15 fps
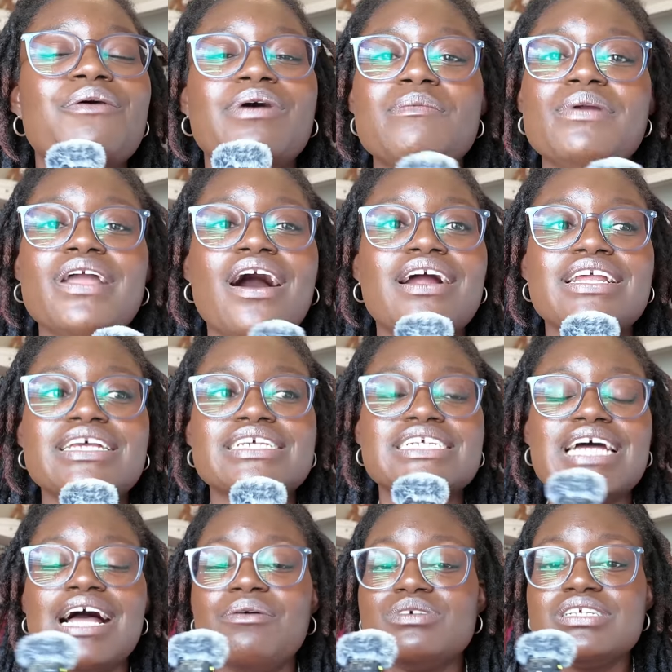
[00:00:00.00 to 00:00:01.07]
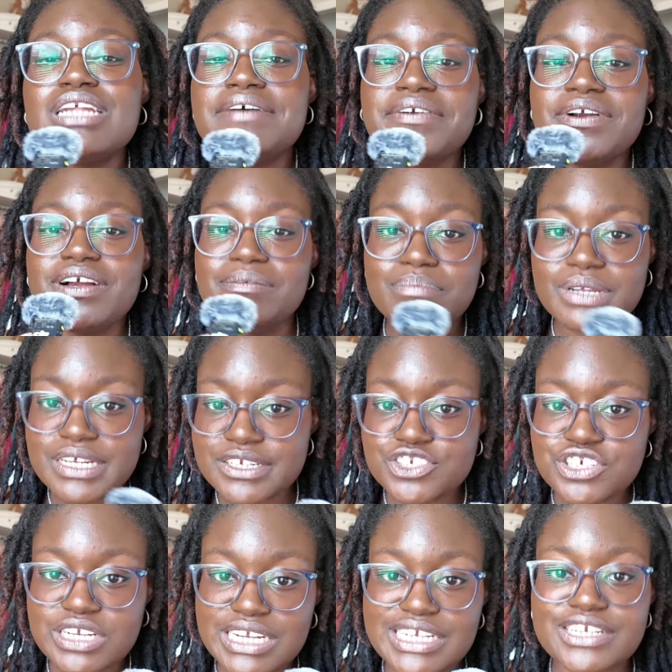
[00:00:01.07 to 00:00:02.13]
I want to be honest, I was never a
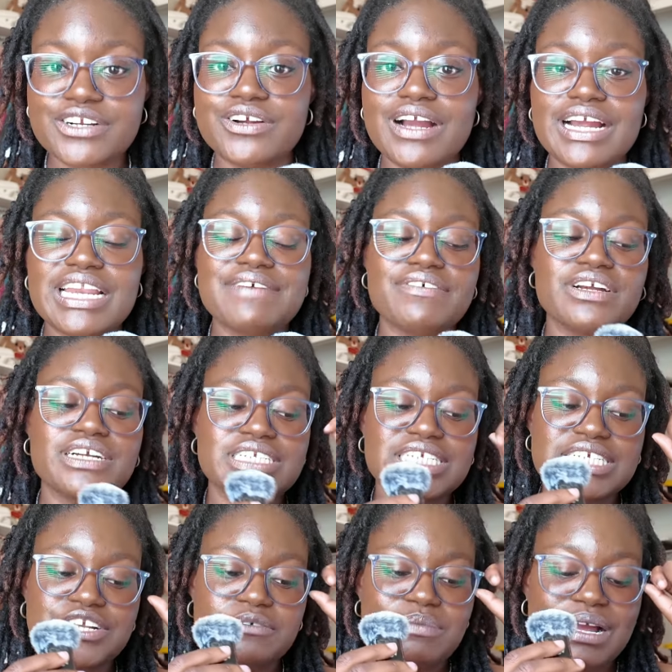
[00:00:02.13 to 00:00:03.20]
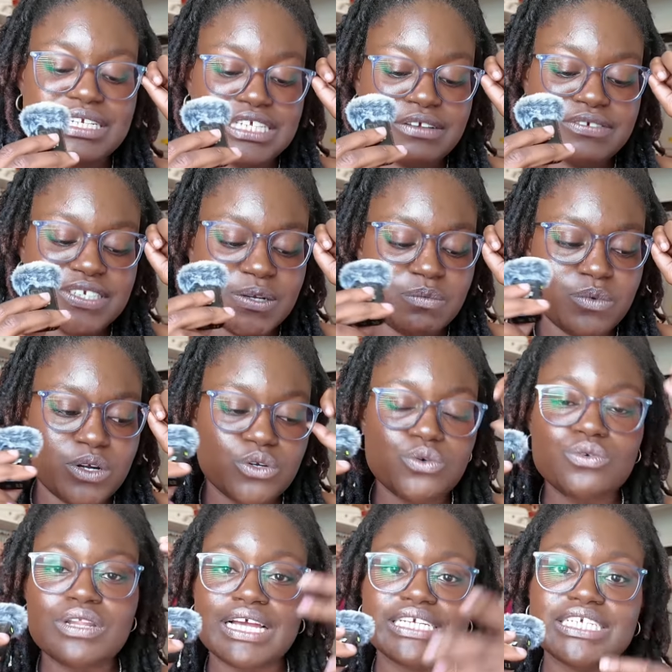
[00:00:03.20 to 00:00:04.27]
binge eater. I never considered myself someone
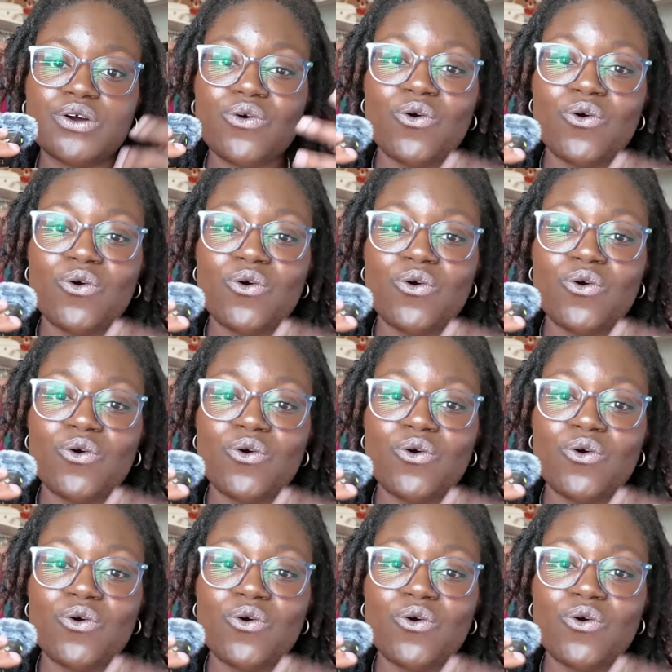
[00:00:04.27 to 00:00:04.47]
who likes to